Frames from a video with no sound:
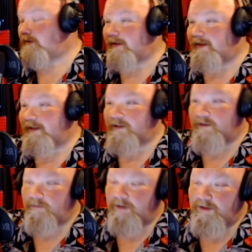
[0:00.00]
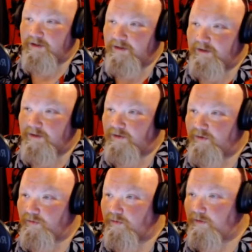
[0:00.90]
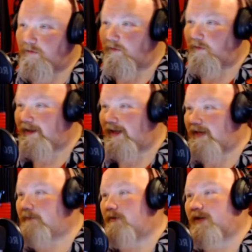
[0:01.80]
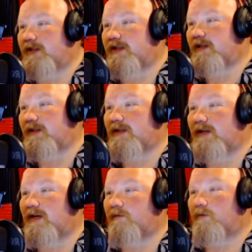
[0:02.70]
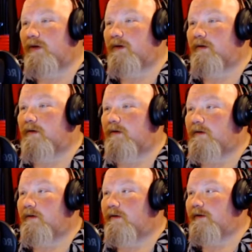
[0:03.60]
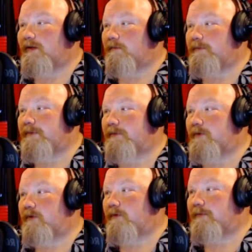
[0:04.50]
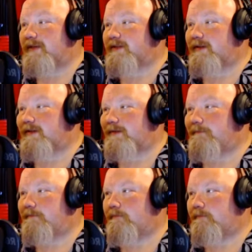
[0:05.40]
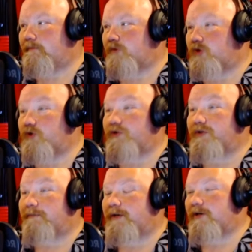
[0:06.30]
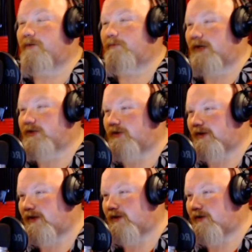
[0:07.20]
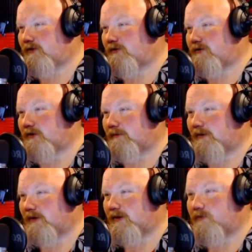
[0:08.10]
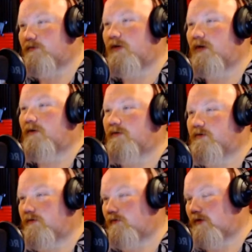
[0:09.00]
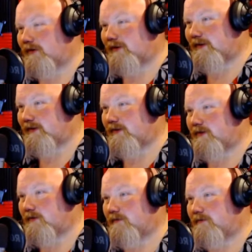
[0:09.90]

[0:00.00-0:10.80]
any situations in school or camp or anything like that where, you know, people are basically using peer pressure to get you to do something that you know is the wrong thing to do?